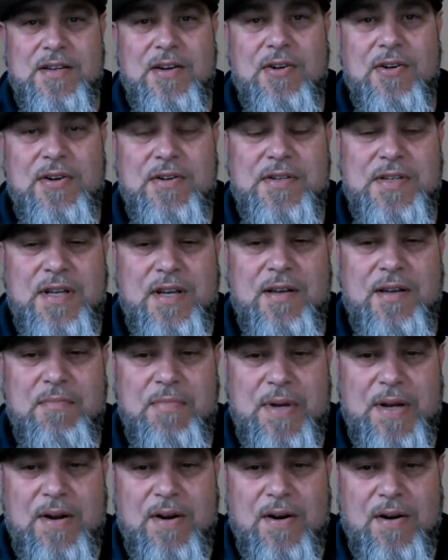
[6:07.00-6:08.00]
So you're
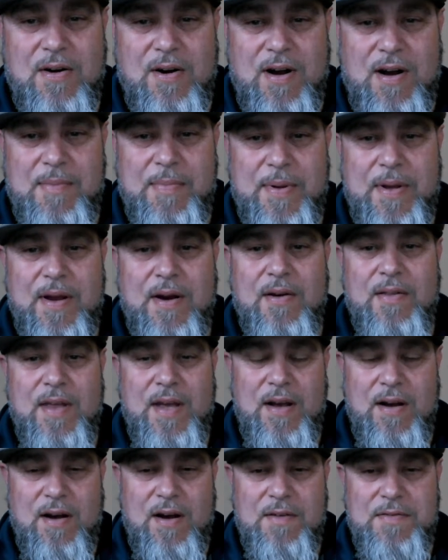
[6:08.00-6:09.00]
seeing bigger crappie. Are
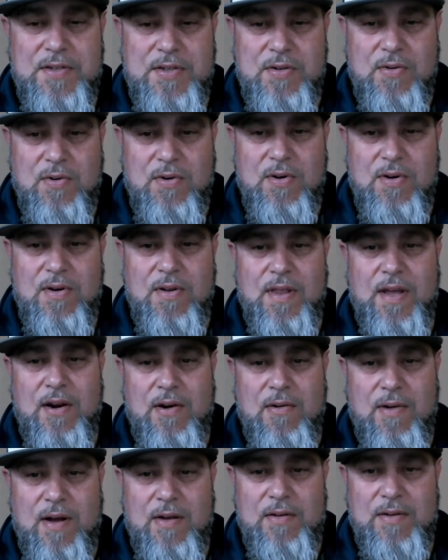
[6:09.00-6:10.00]
they offshore? Or are they
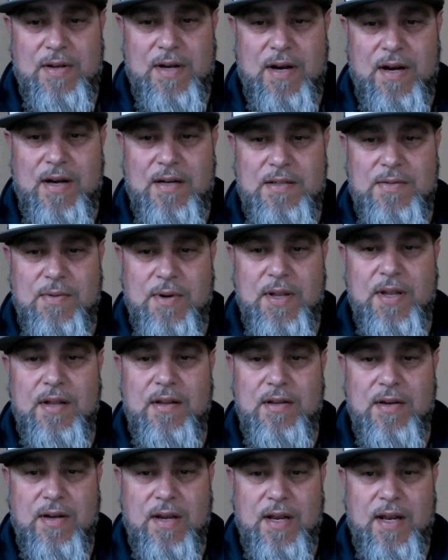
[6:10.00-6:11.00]
around docks? What are you
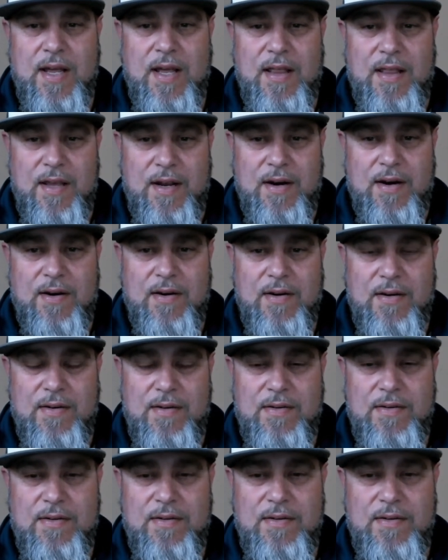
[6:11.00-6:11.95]
looking at there?